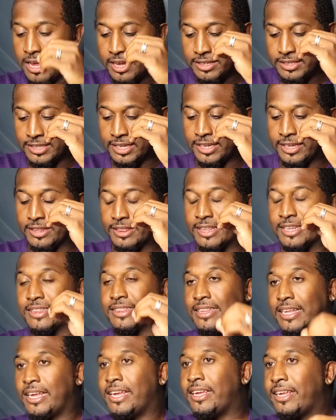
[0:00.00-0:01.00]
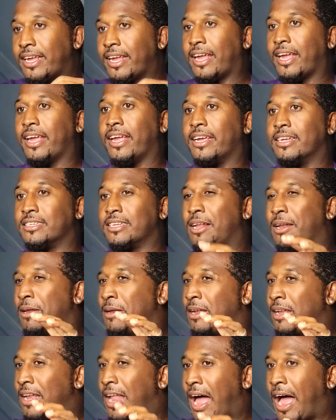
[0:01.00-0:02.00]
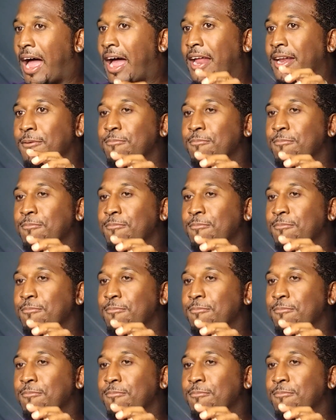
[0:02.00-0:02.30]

See, the thing is, a lot